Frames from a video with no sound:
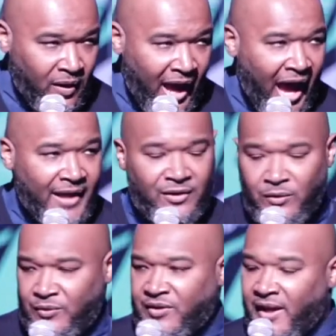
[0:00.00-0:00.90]
I
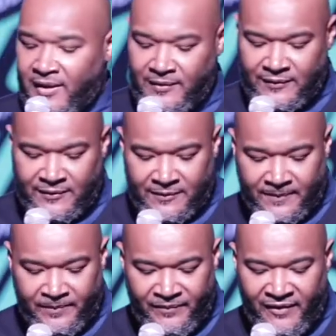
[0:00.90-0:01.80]
do stage
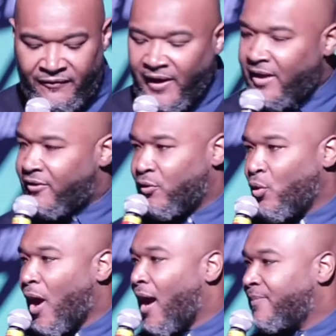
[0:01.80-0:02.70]
faith
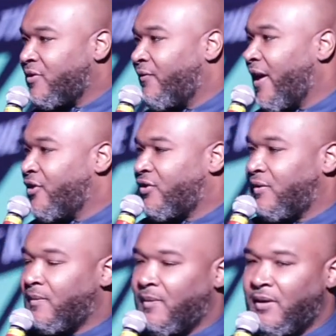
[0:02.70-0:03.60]
through
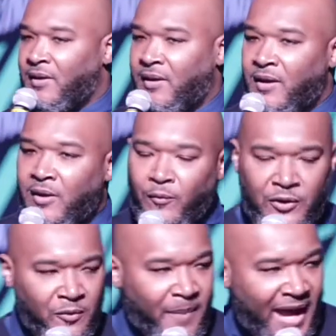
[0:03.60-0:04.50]
observation. When
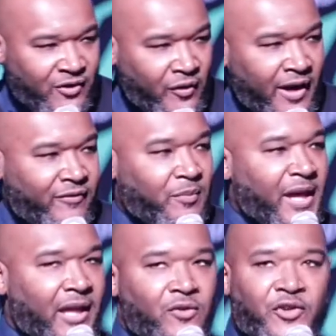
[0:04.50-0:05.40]
you backtrack from
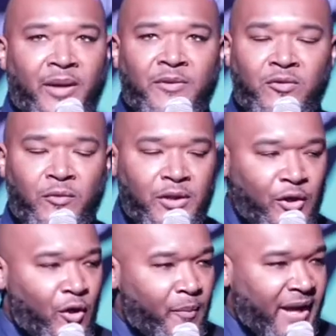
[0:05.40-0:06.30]
Daniel chapter 3, you
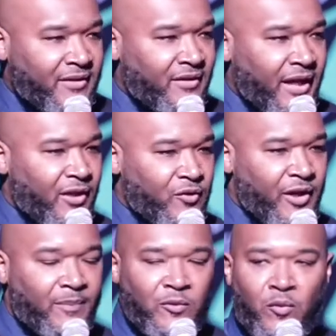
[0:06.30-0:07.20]
go back to Daniel
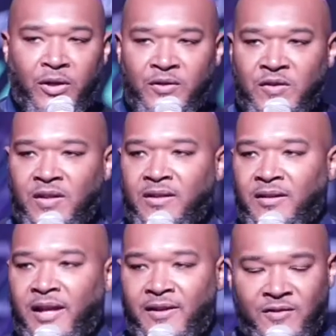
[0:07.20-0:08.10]
chapter 1, you see that
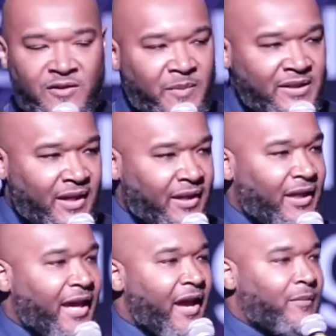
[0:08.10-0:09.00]
they had just been taken
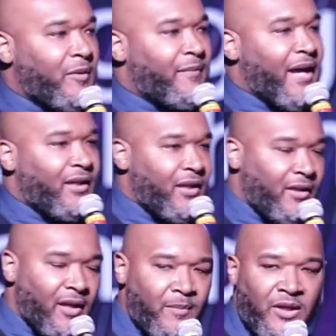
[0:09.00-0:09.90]
captive by King
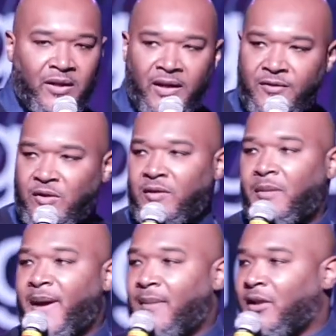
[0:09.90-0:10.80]
Nebuchadnezzar and the
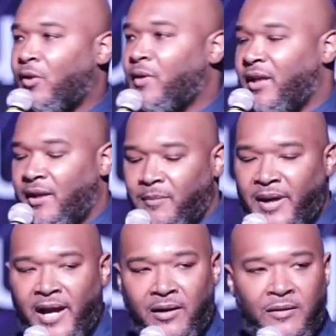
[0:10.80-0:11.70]
Babylonian
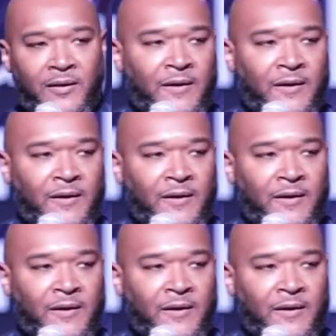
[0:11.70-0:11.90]
Empire.